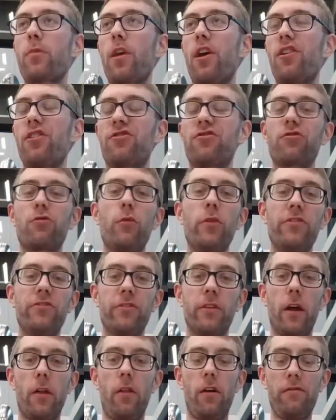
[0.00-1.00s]

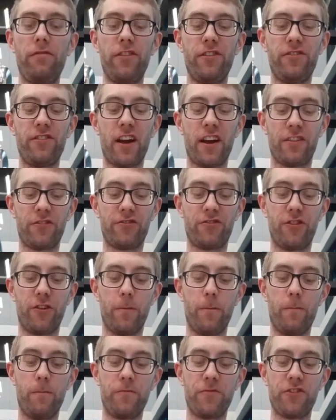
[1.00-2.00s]
Exquisite. I love the
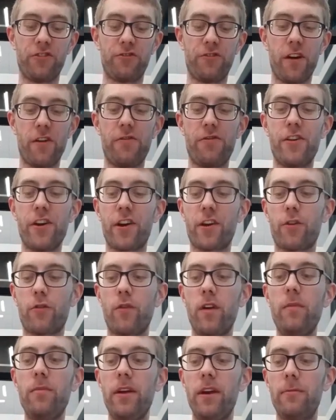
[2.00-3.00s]
texture, just that thick,
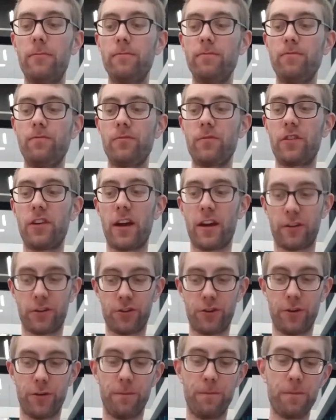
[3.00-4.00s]
creamy
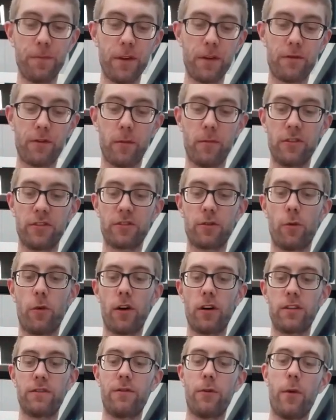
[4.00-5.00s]
texture from the
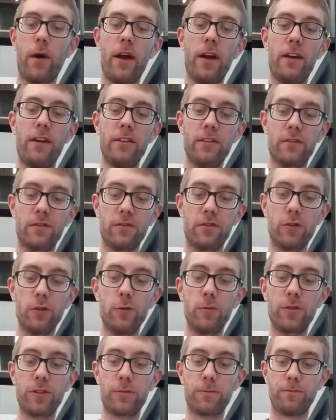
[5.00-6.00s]
squash varieties of
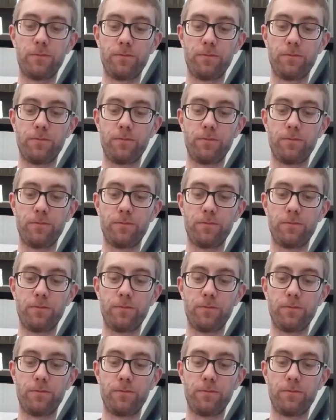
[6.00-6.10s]
soups.